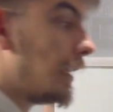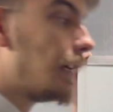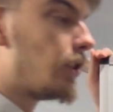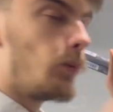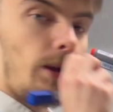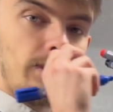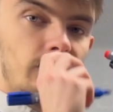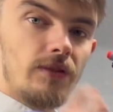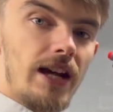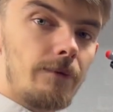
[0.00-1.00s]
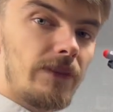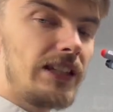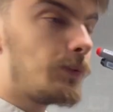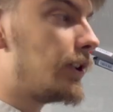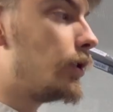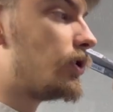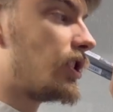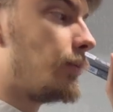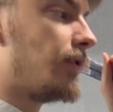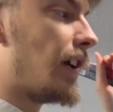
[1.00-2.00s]
The way we do that is we use
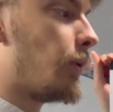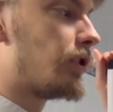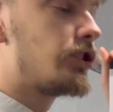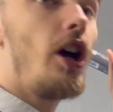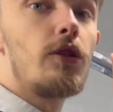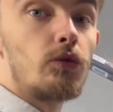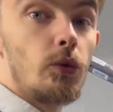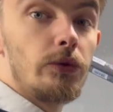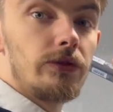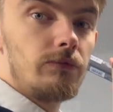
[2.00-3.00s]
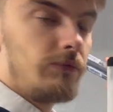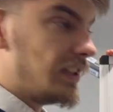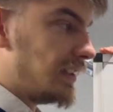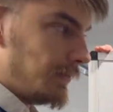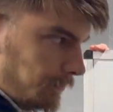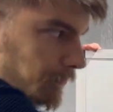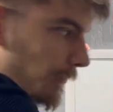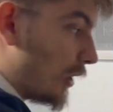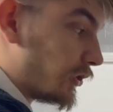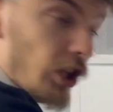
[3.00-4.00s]
some of our surd rules. This is
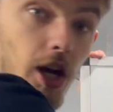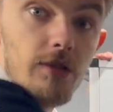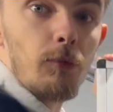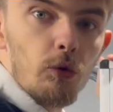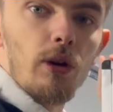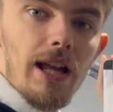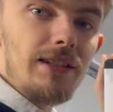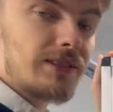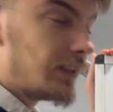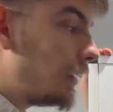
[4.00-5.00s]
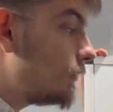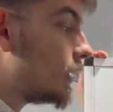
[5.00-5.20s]
a surd, more or less, yeah?